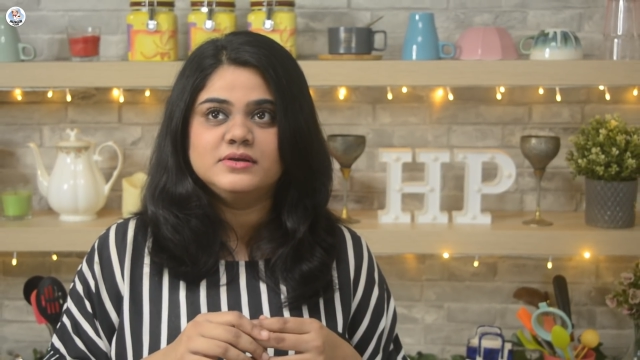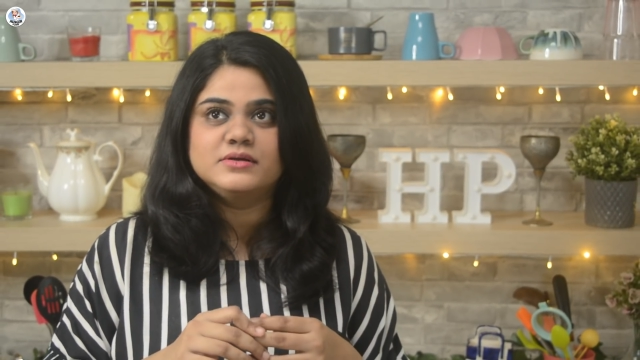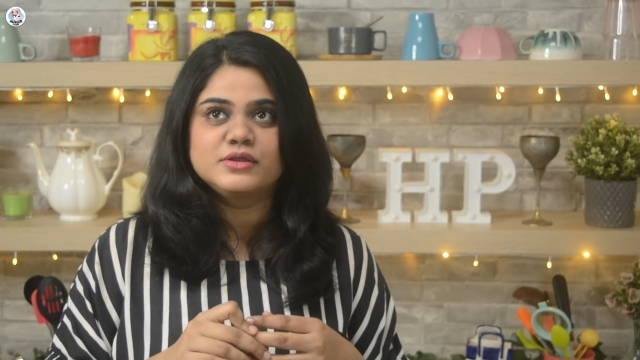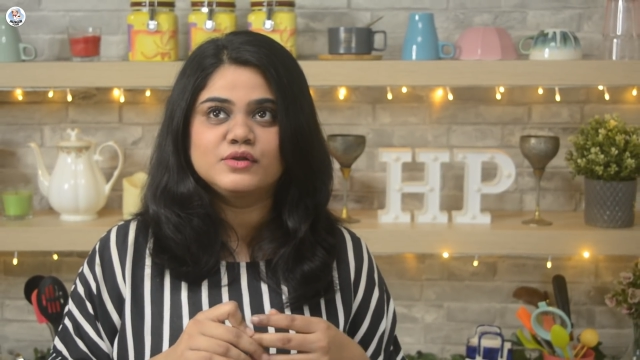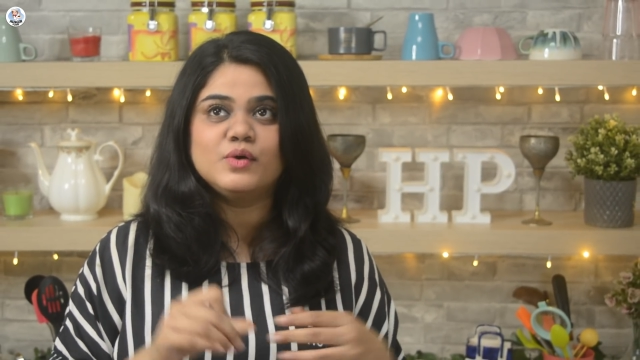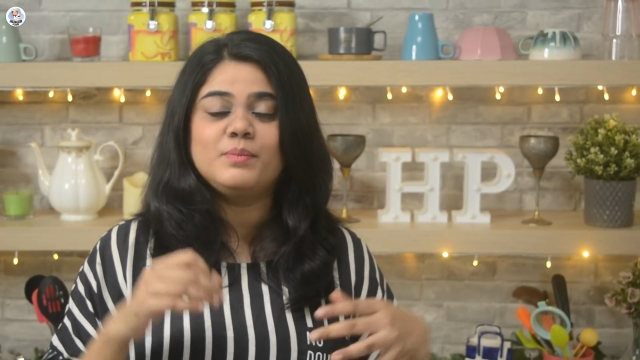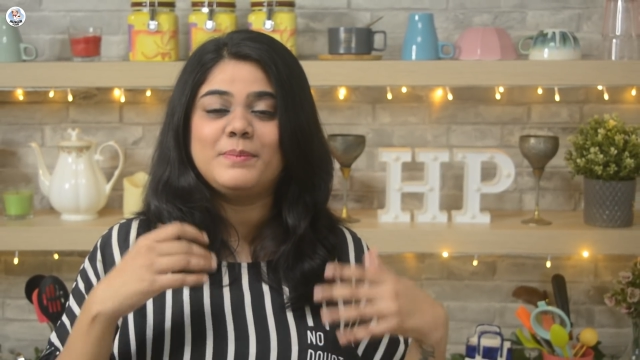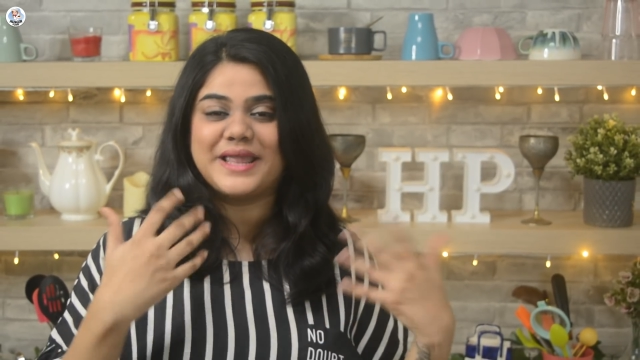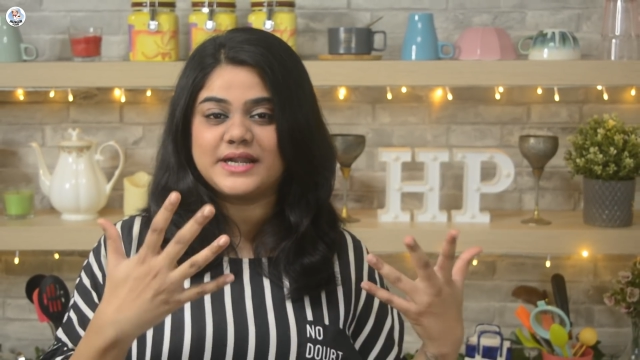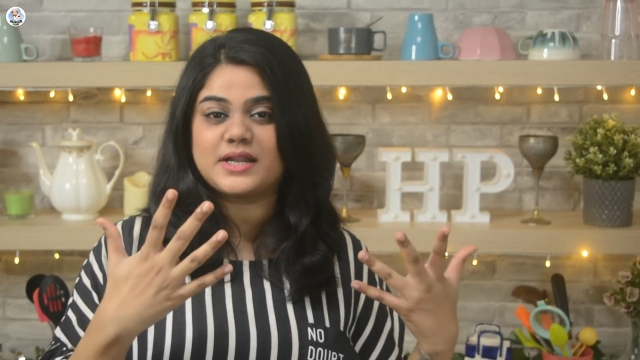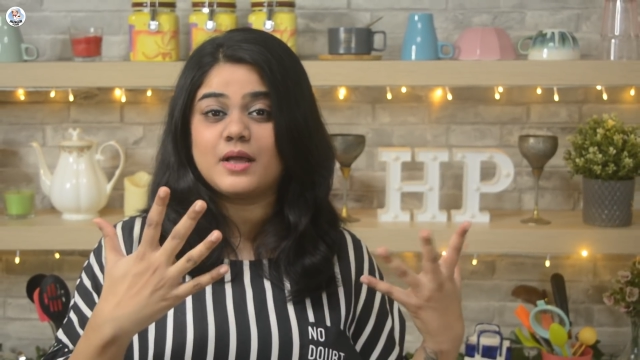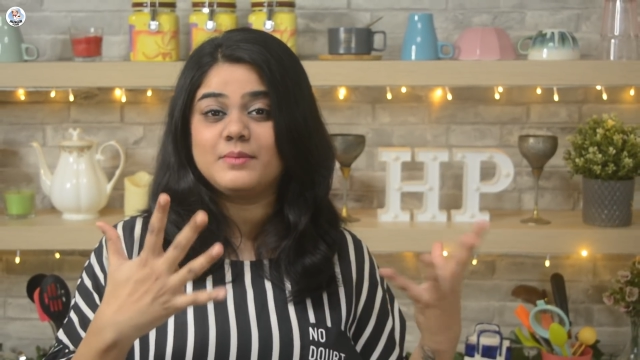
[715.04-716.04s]
you know,
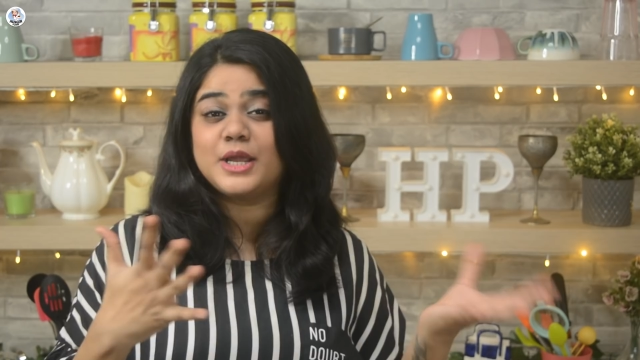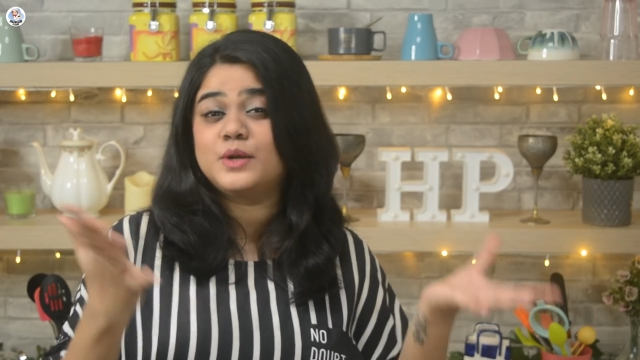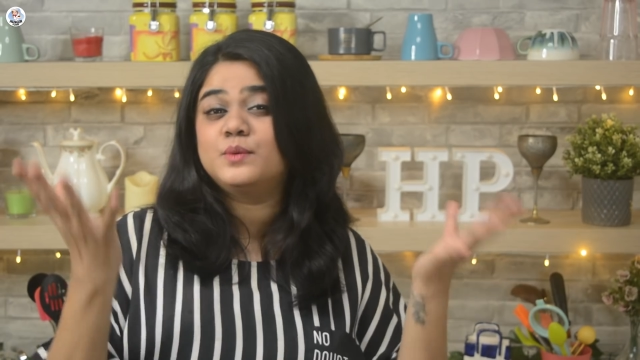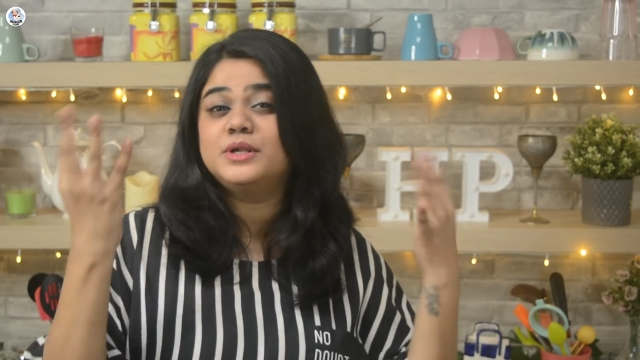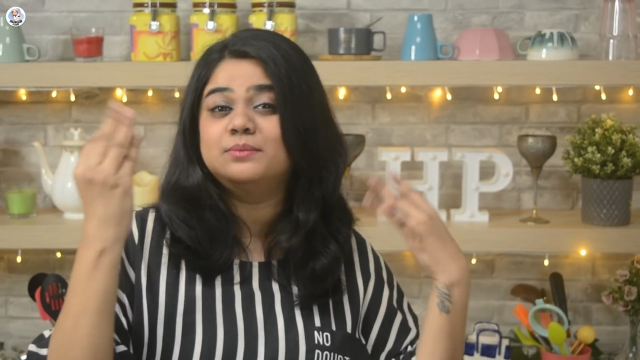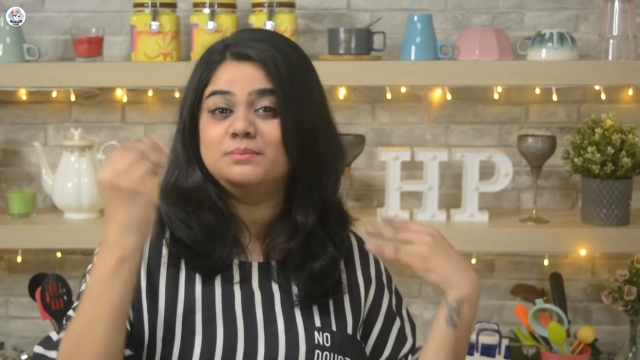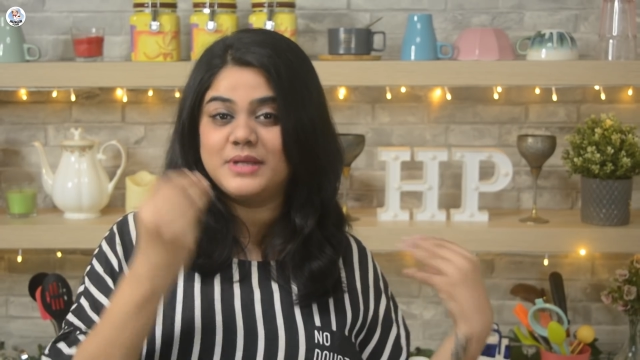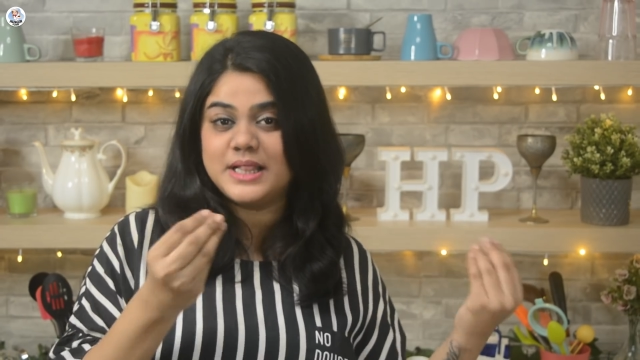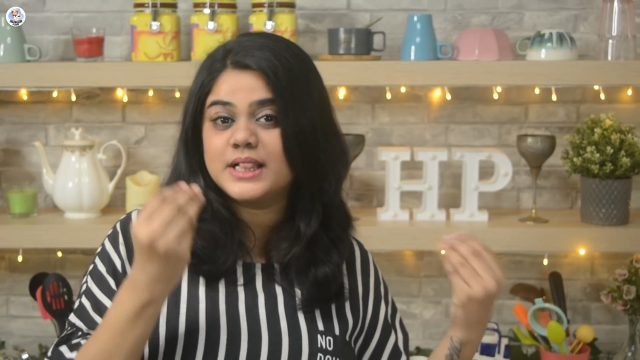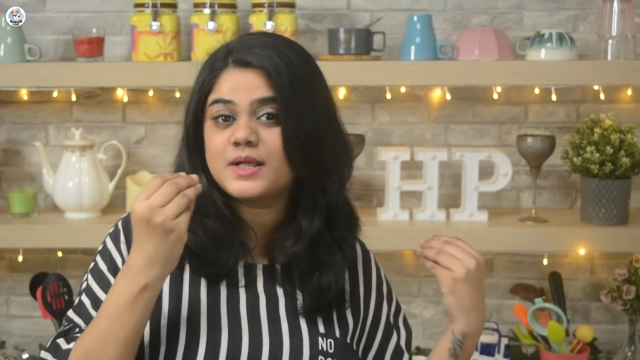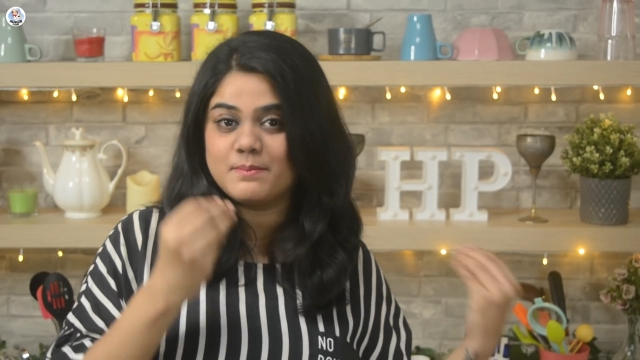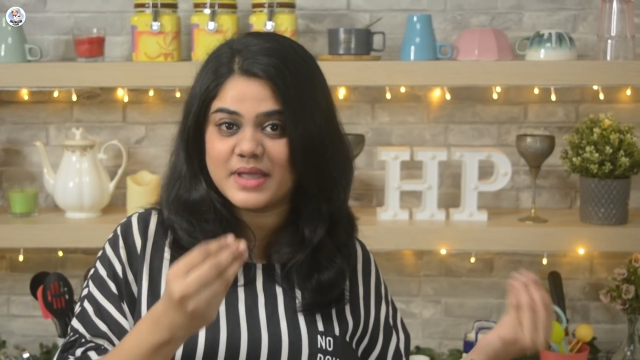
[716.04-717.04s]
petha made with
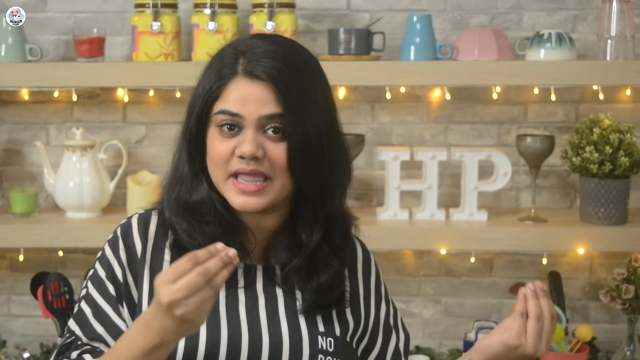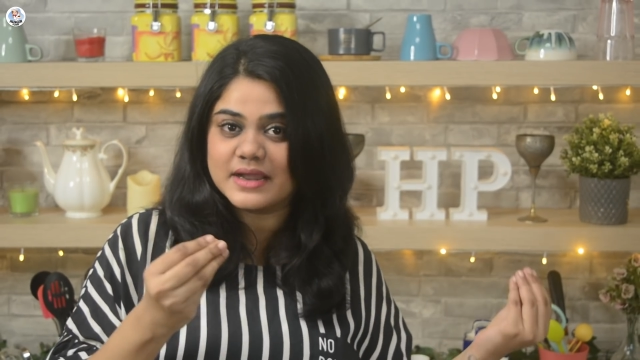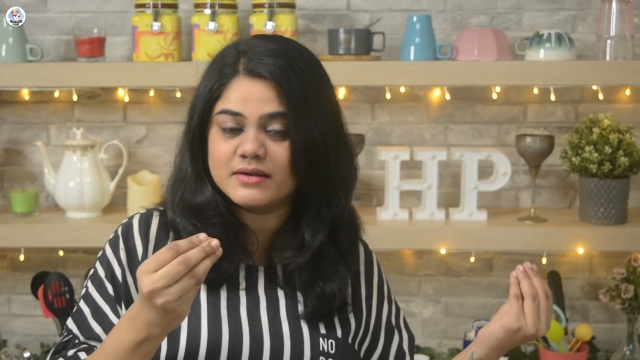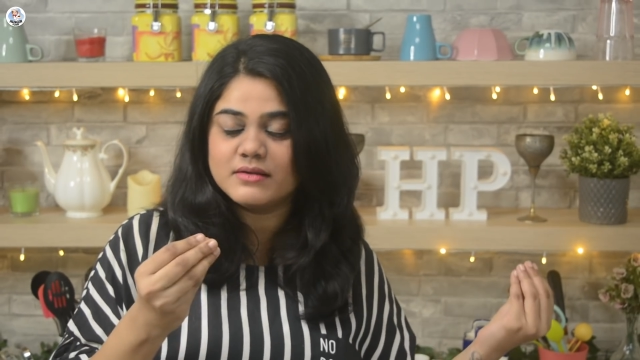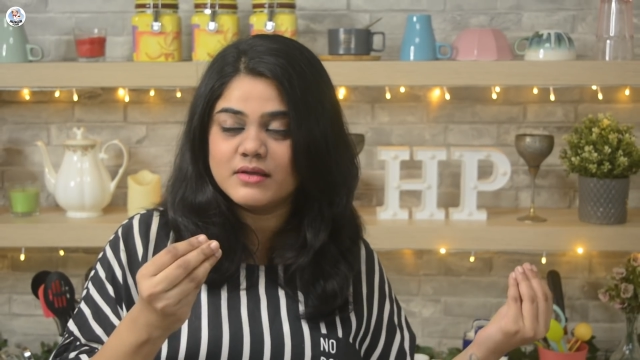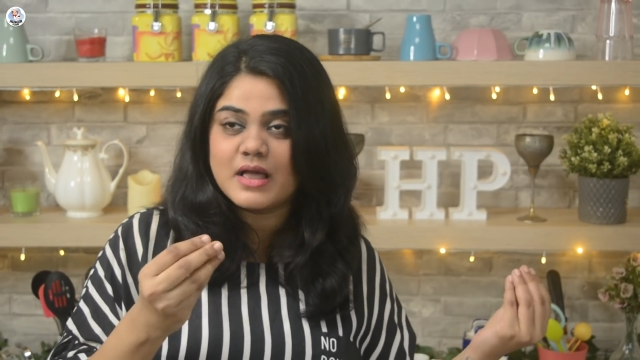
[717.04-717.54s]
milk made.